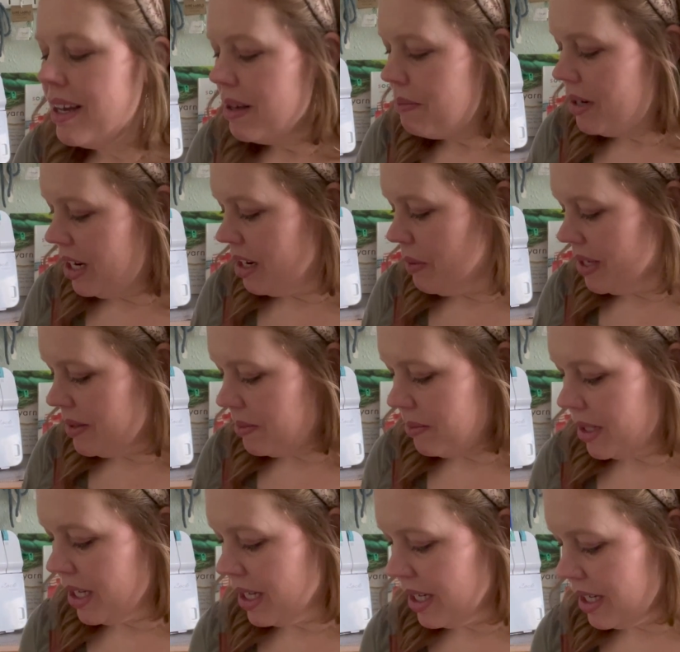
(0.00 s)
But anyways,
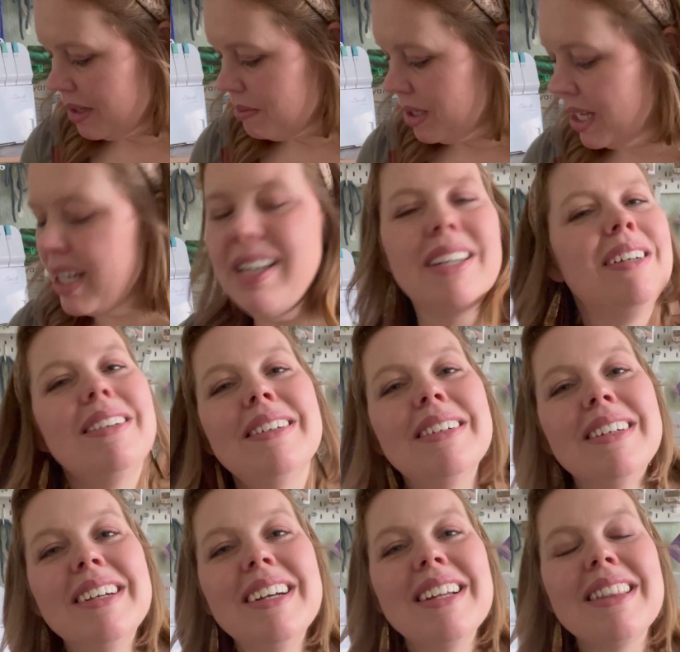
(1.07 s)

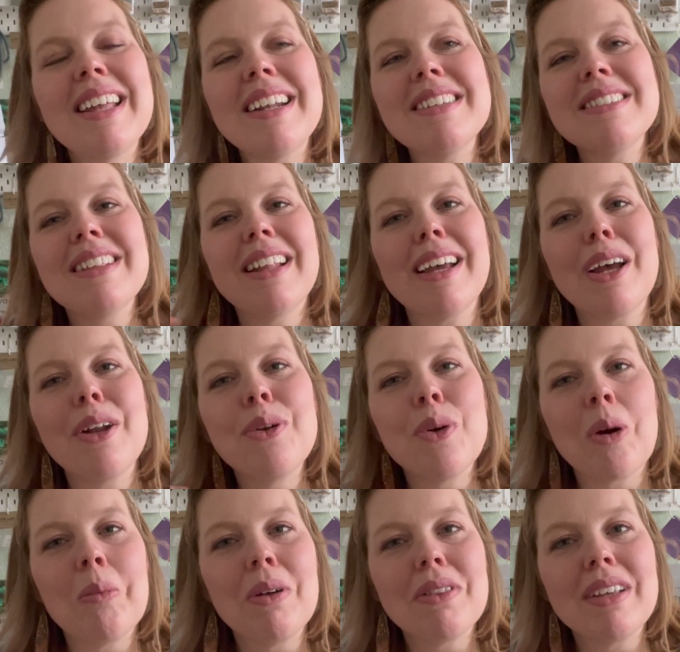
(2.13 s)
that isn't like a
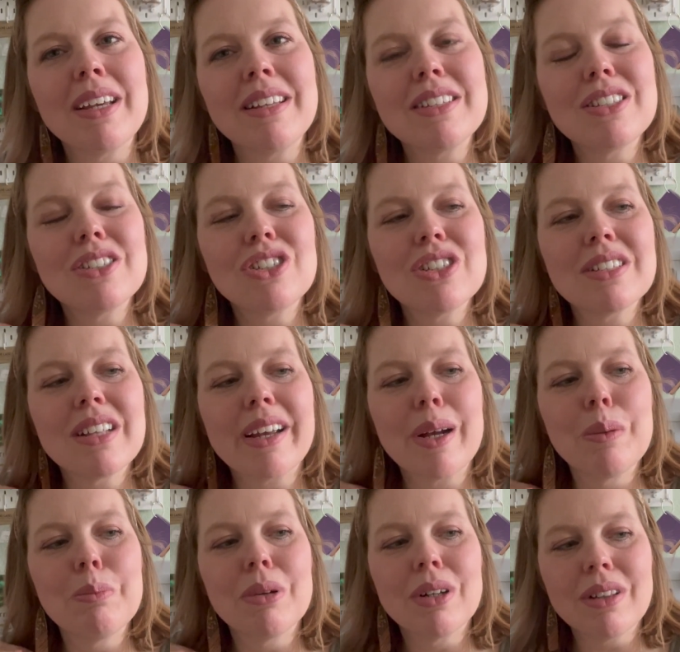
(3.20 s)
normal thing. This is just like a
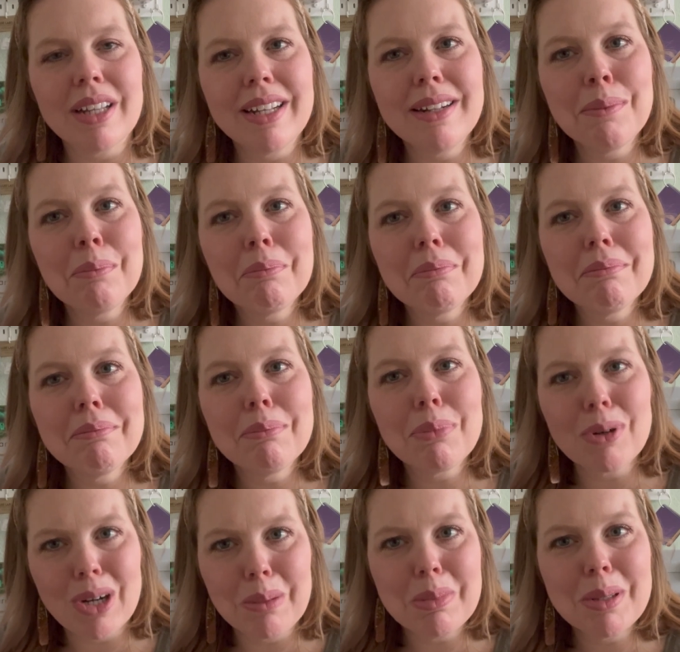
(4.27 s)
Berlin
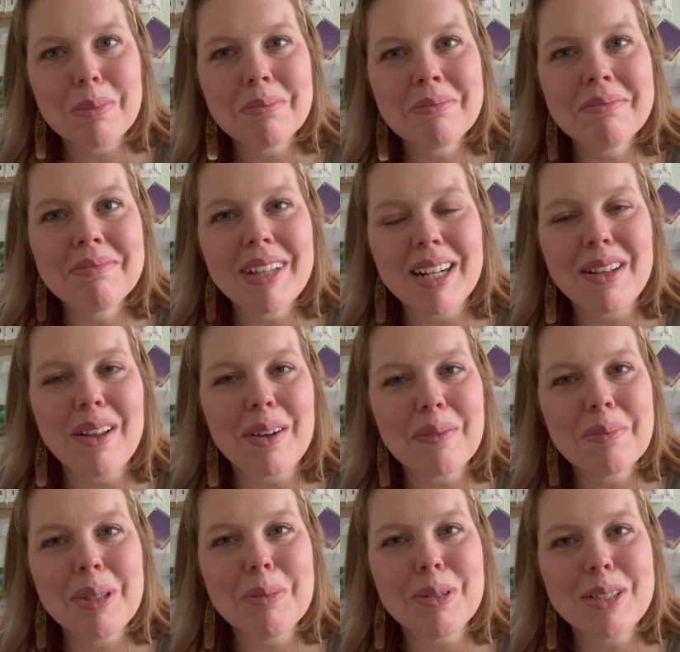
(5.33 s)
problem that a lot of
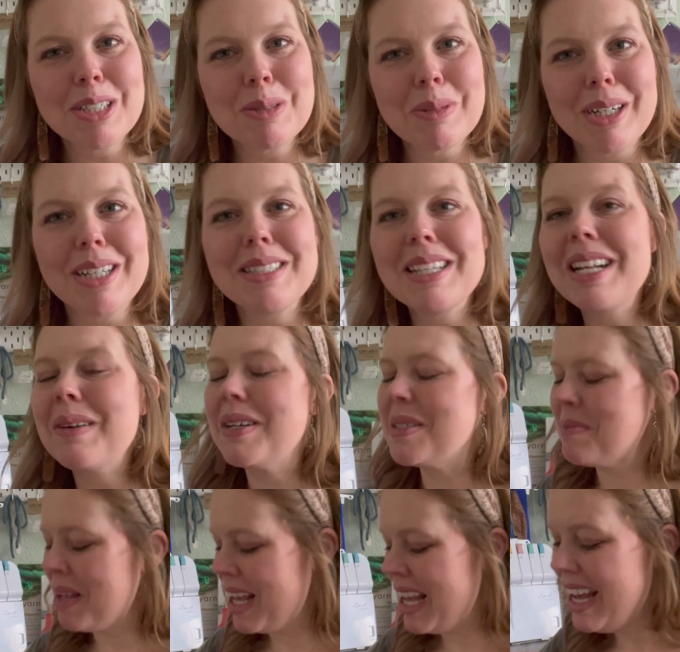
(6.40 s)
people experience. Anyways,
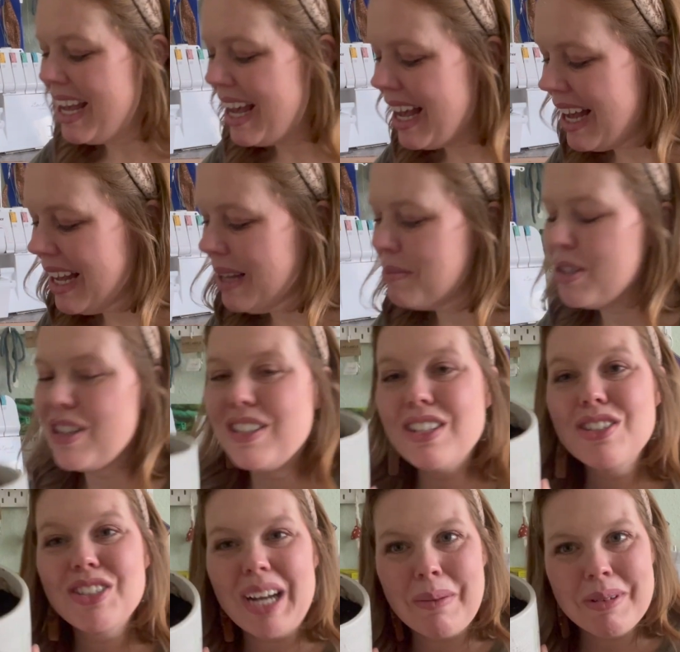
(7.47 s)
so this is
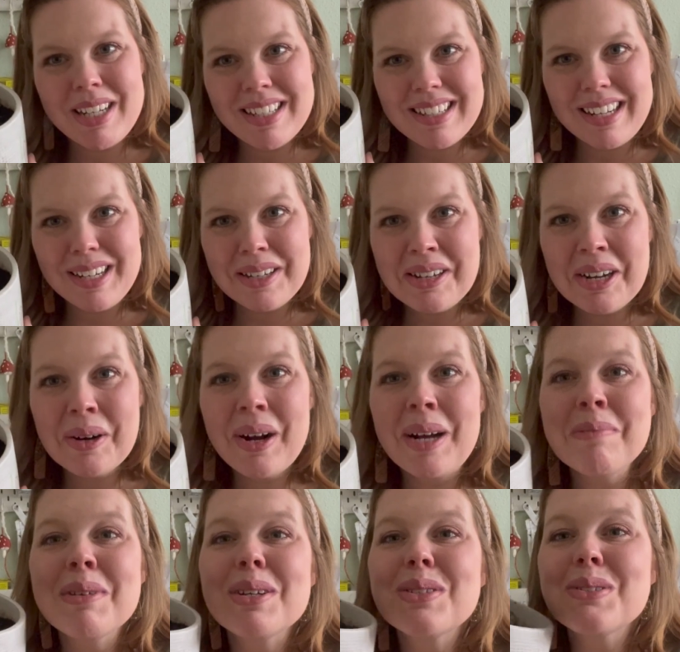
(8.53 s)
Japanese indigo.
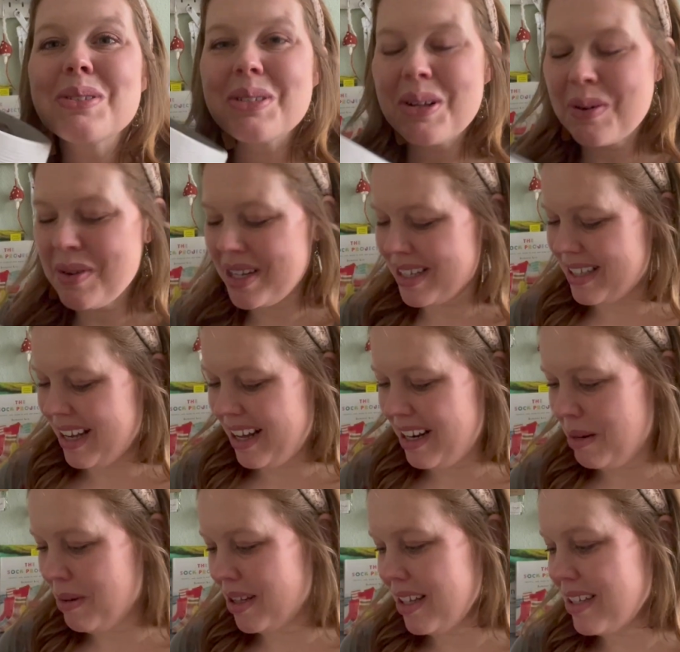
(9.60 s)
I'm so excited
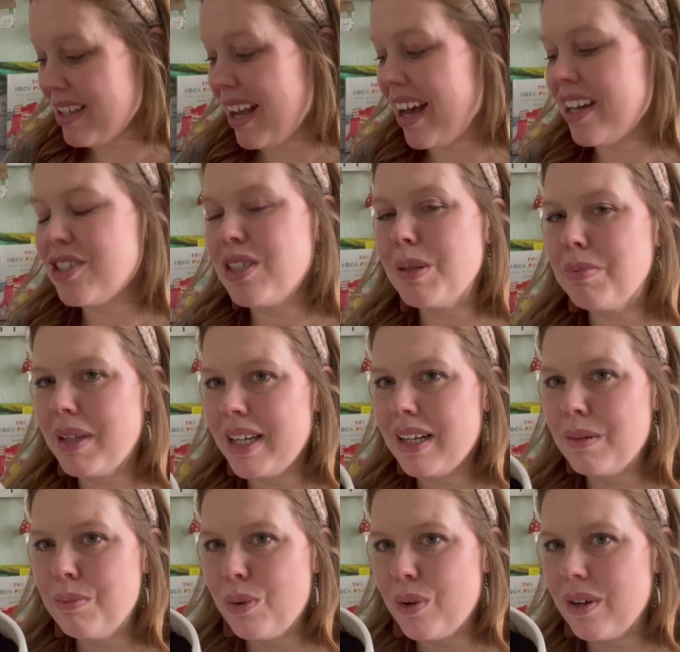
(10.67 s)
about this. I actually planted
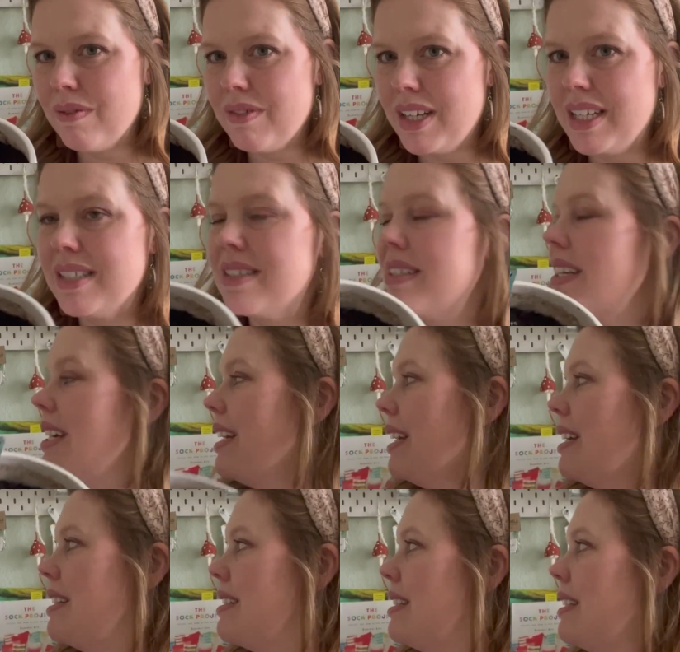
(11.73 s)
more of this
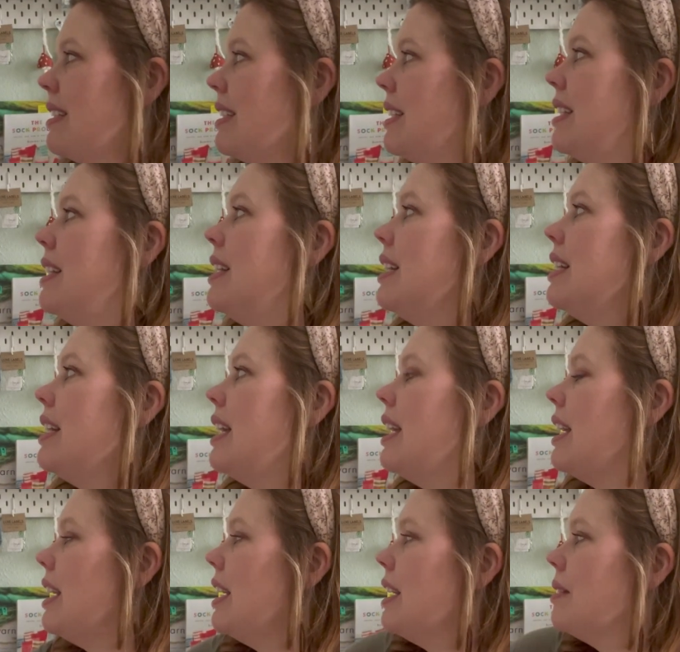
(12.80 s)
in
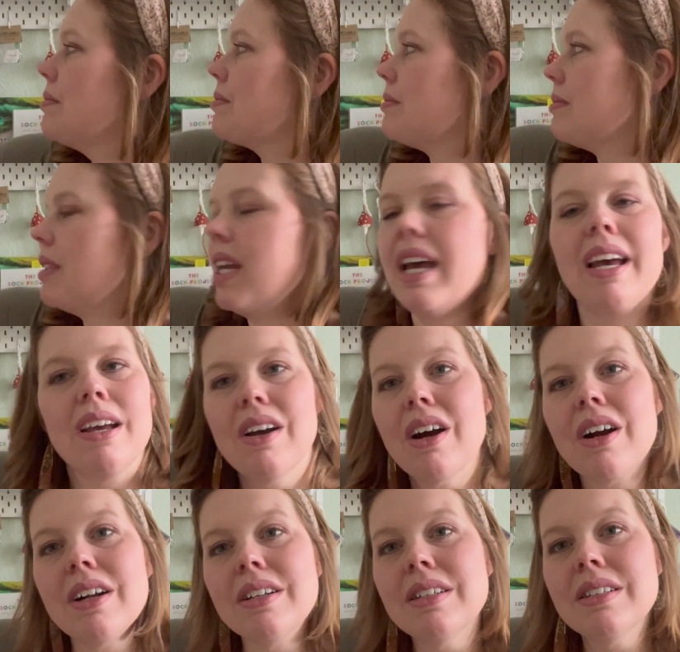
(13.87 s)
a egg
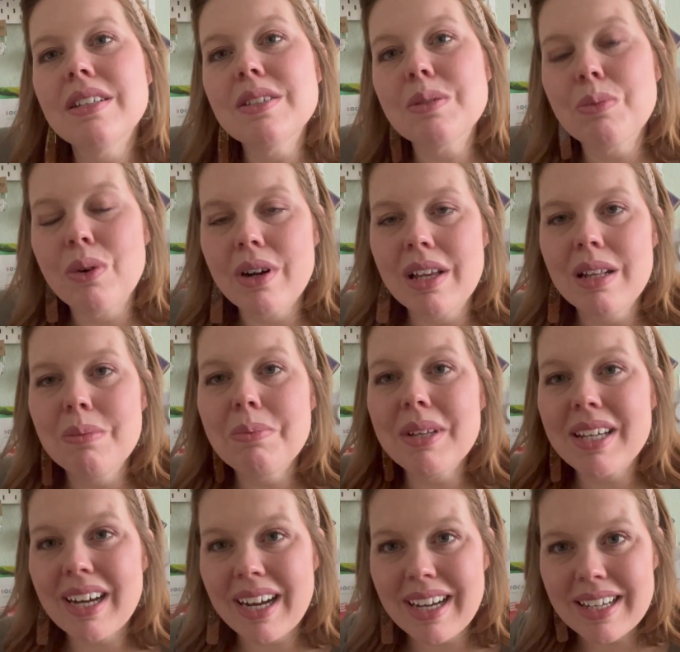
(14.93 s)
carton this morning
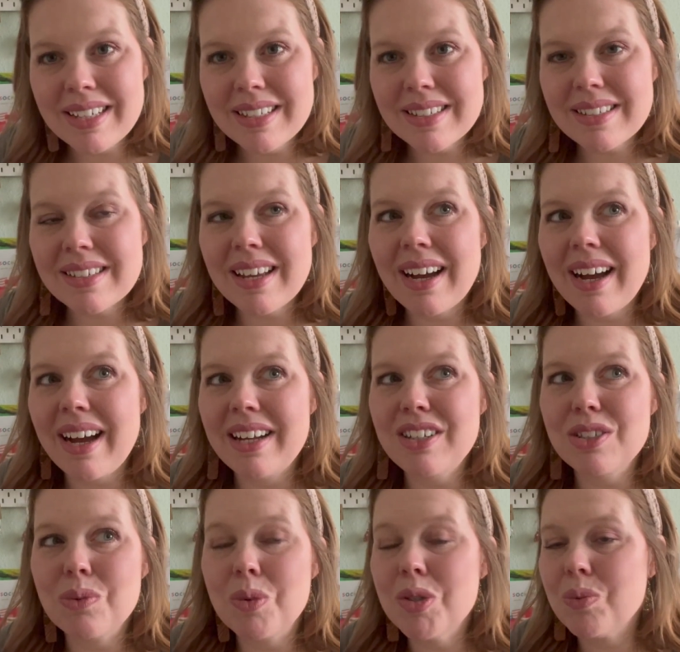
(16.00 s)
because I
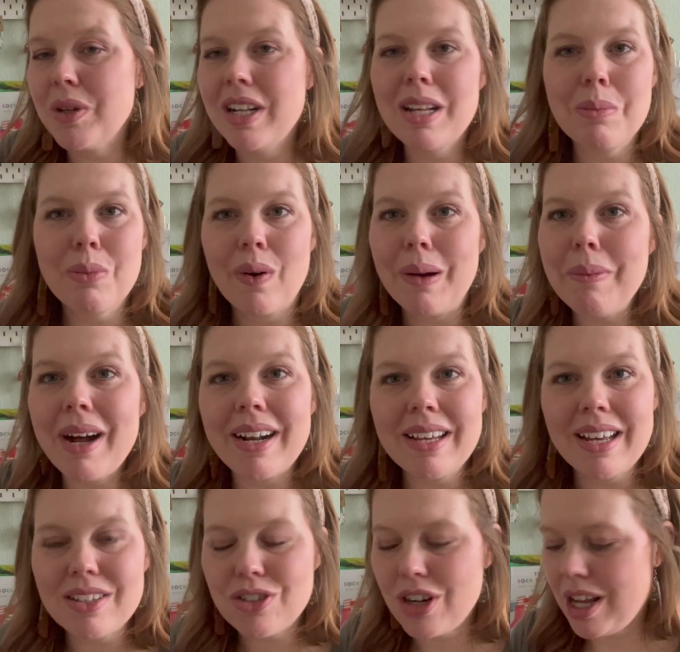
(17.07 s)
just was reading more about it
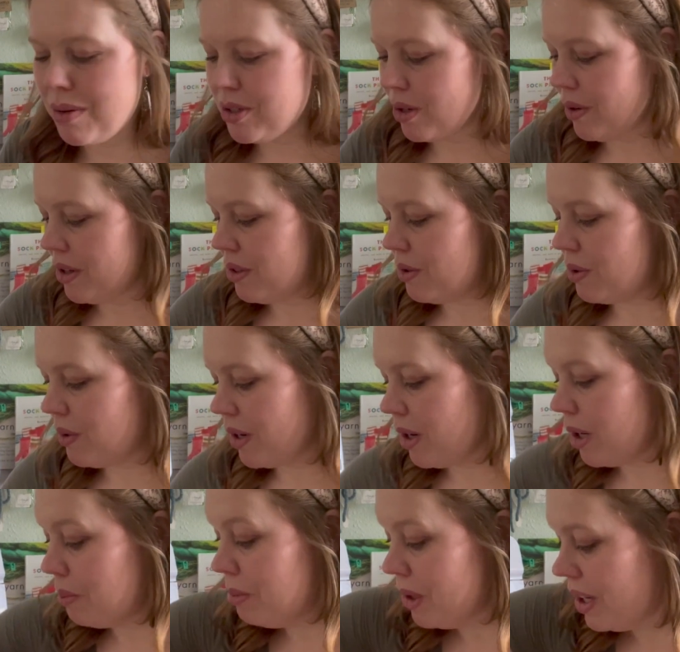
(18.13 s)
yesterday. I was going through
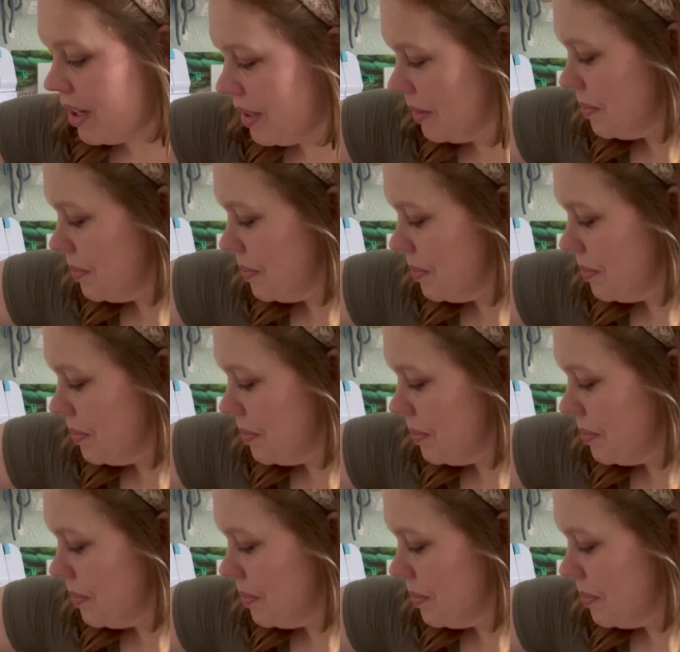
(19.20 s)
her book